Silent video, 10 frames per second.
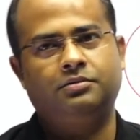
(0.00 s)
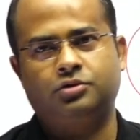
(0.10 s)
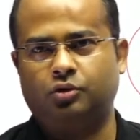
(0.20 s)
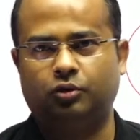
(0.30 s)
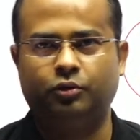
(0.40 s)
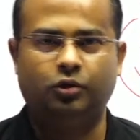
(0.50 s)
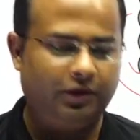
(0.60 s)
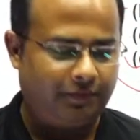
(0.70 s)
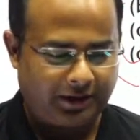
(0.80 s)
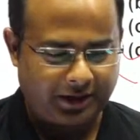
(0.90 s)
So,
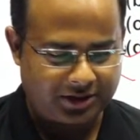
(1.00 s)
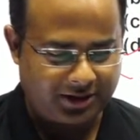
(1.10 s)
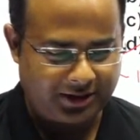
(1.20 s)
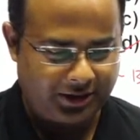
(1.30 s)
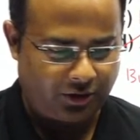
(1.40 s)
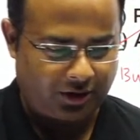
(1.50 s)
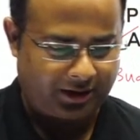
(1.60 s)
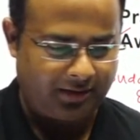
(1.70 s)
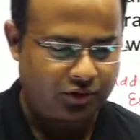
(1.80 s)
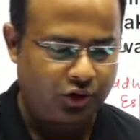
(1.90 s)
notification did not
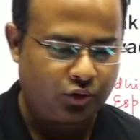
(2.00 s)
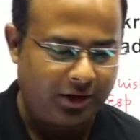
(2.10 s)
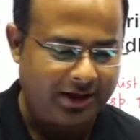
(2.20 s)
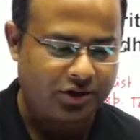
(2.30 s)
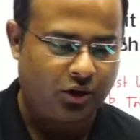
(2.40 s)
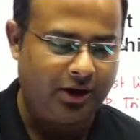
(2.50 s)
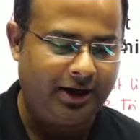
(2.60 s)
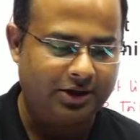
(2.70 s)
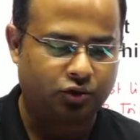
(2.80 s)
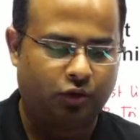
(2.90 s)
came. So, today is
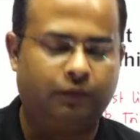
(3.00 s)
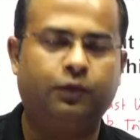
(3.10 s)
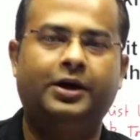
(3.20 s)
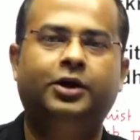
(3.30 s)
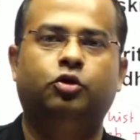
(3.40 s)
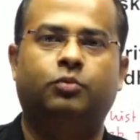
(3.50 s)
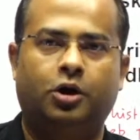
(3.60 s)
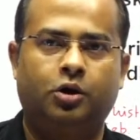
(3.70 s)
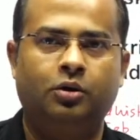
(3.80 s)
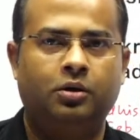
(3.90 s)
holiday. So, hopefully,
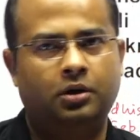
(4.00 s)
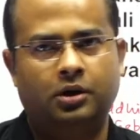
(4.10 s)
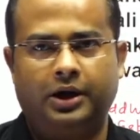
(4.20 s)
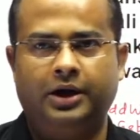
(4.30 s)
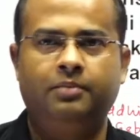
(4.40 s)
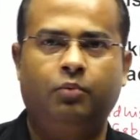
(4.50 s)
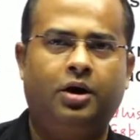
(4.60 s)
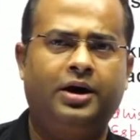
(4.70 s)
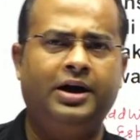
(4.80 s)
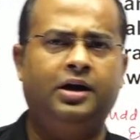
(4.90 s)
tomorrow in
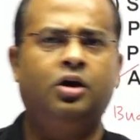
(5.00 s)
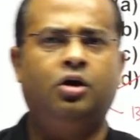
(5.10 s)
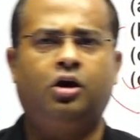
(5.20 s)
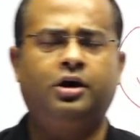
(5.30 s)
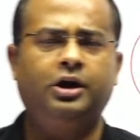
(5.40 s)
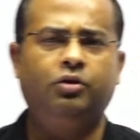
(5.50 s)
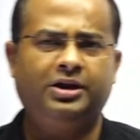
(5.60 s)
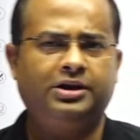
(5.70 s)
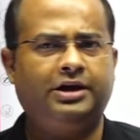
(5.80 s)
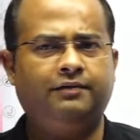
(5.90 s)
morning or during
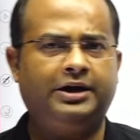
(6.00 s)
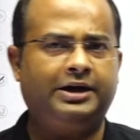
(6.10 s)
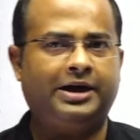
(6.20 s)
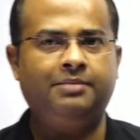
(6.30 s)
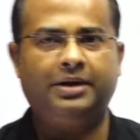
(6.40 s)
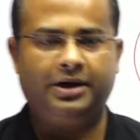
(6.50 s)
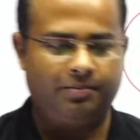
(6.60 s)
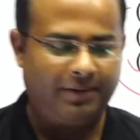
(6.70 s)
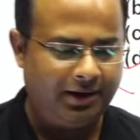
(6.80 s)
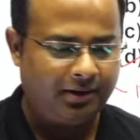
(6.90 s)
the evening time, it
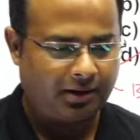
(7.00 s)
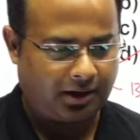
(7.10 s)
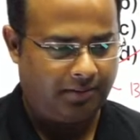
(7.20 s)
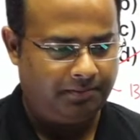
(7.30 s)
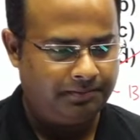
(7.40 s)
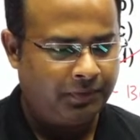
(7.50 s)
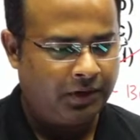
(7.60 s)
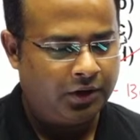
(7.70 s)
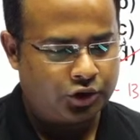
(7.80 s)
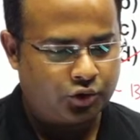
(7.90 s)
may come.
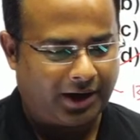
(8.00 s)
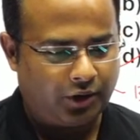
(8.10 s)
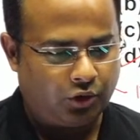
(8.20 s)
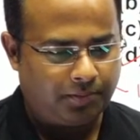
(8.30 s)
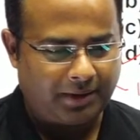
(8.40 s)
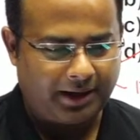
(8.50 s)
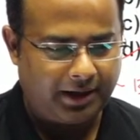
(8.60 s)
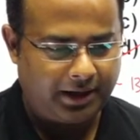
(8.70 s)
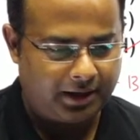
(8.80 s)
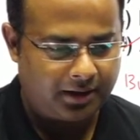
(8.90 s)
So, I hope, my
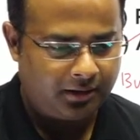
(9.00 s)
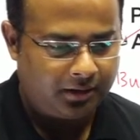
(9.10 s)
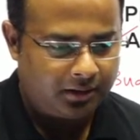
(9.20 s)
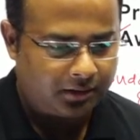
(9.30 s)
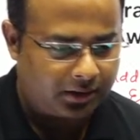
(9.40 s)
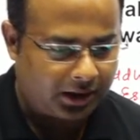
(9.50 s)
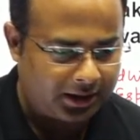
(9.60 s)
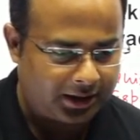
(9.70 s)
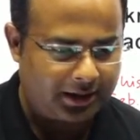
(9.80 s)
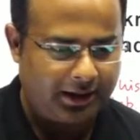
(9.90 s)
dear
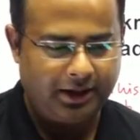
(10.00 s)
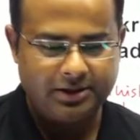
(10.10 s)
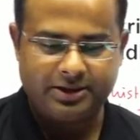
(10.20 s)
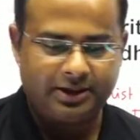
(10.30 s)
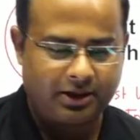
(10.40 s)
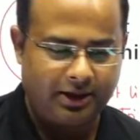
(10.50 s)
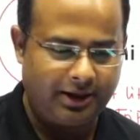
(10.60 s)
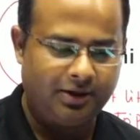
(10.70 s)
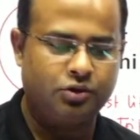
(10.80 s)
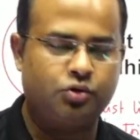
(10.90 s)
Dana D, is it
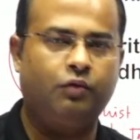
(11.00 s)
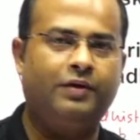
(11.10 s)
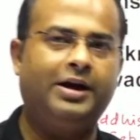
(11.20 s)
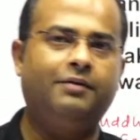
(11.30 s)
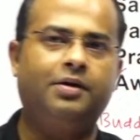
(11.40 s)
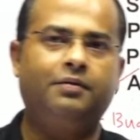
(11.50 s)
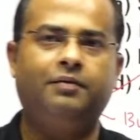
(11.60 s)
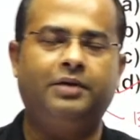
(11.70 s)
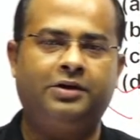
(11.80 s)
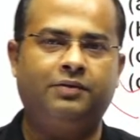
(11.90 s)
clear? So, whenever
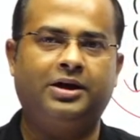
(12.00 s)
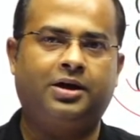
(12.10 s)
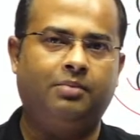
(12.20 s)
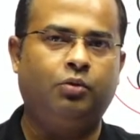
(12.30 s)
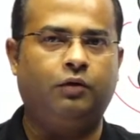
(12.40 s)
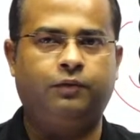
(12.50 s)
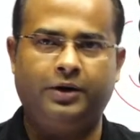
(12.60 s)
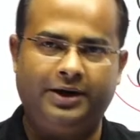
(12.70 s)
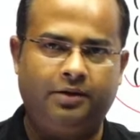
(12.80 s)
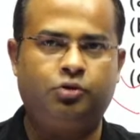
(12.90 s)
it will come,
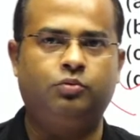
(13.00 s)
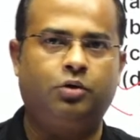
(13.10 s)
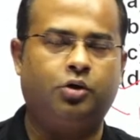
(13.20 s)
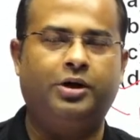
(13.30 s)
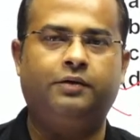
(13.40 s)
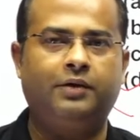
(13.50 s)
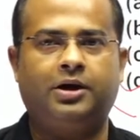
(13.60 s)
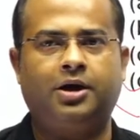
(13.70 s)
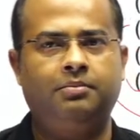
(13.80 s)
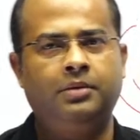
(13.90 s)
hopefully tomorrow it will
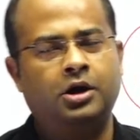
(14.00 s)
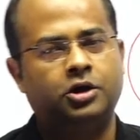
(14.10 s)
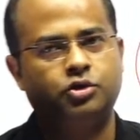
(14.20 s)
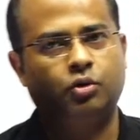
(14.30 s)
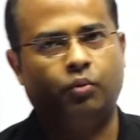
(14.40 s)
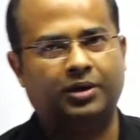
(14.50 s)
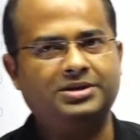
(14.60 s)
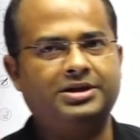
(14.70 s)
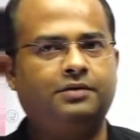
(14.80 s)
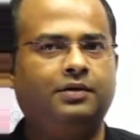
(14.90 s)
come. So,
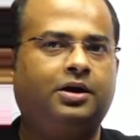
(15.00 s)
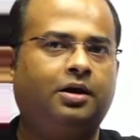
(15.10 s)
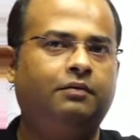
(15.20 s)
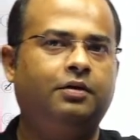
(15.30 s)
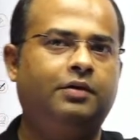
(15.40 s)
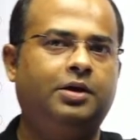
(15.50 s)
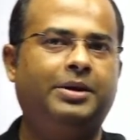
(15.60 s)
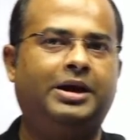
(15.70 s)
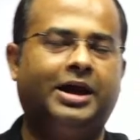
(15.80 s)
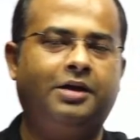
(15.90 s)
once it will come, we will be
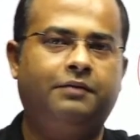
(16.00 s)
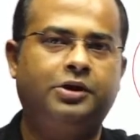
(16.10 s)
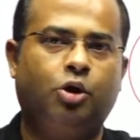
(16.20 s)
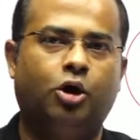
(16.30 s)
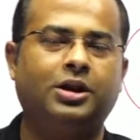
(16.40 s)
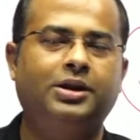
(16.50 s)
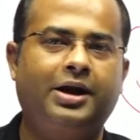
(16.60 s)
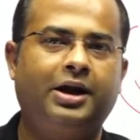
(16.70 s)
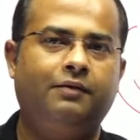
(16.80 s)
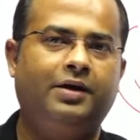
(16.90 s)
live with all the
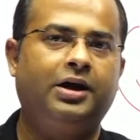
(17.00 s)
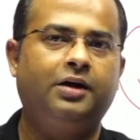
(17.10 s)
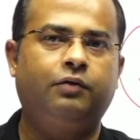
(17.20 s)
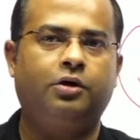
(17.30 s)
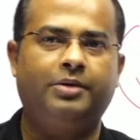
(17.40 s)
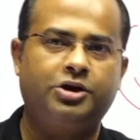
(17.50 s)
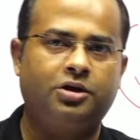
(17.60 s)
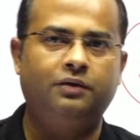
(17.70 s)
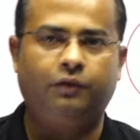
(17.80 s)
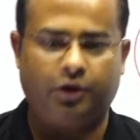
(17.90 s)
relevant
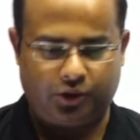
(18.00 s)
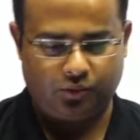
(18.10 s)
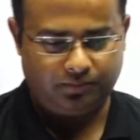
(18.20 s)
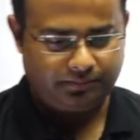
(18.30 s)
information for you.